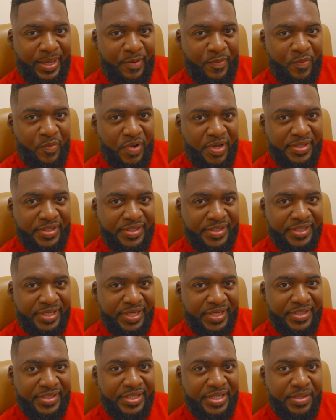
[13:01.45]

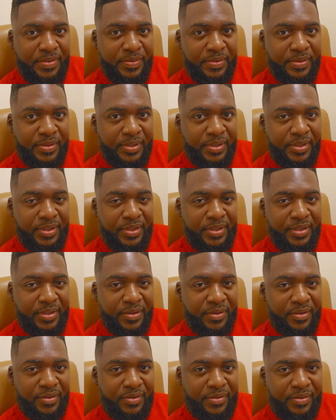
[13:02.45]
160.
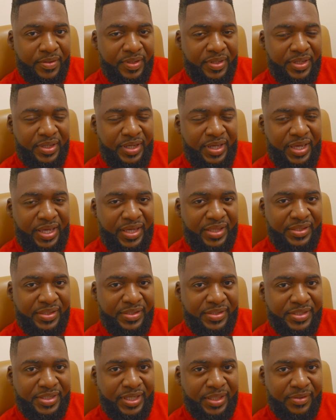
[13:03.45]
And the
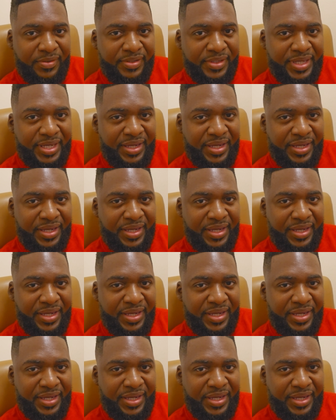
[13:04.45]
seller's like,